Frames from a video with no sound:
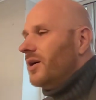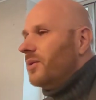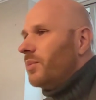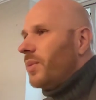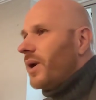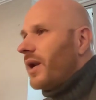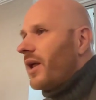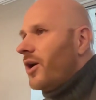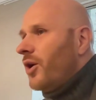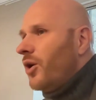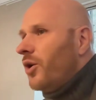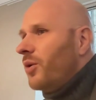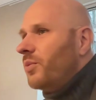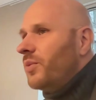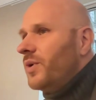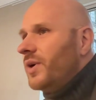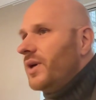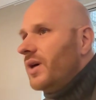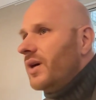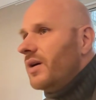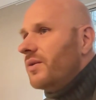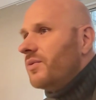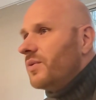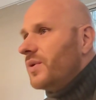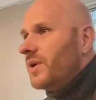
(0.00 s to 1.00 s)
But I hope
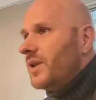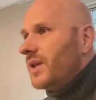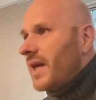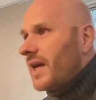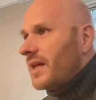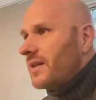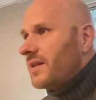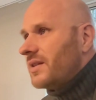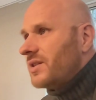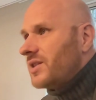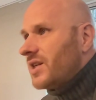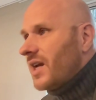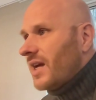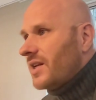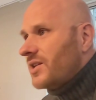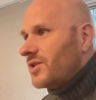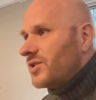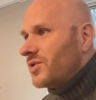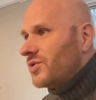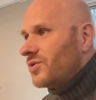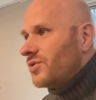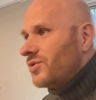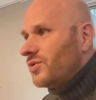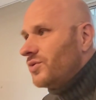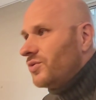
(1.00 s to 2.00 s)
we'll get the chance
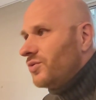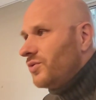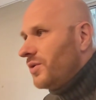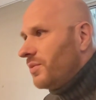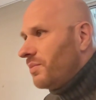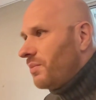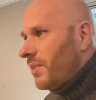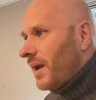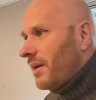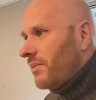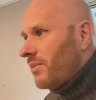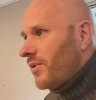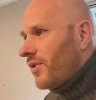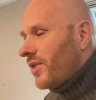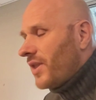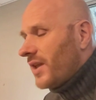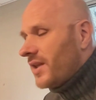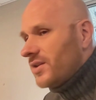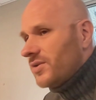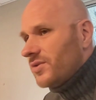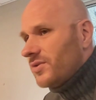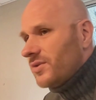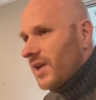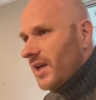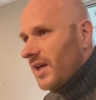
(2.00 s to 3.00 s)
to do the paper
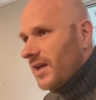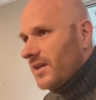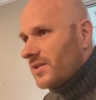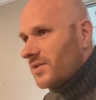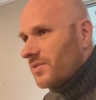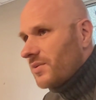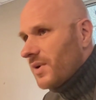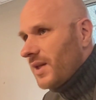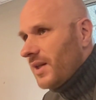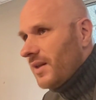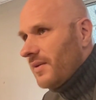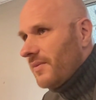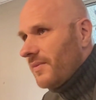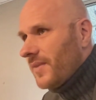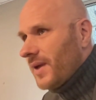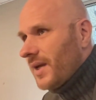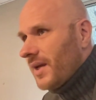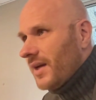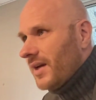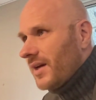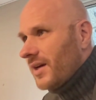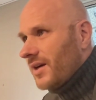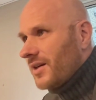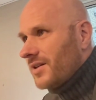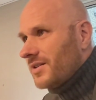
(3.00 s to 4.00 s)
thing today as well,
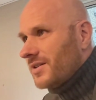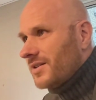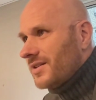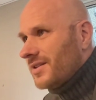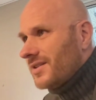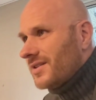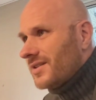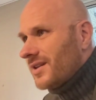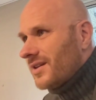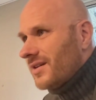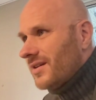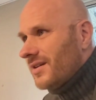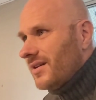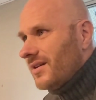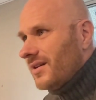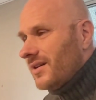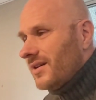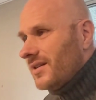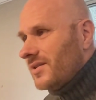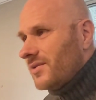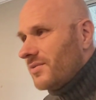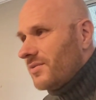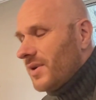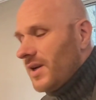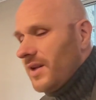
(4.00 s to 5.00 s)
because
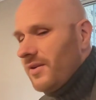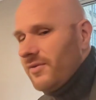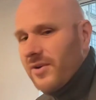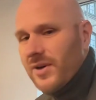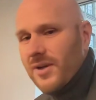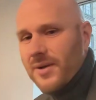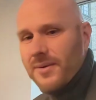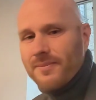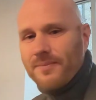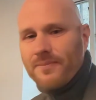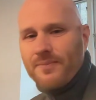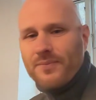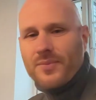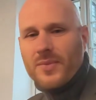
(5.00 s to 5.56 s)
it's really fun.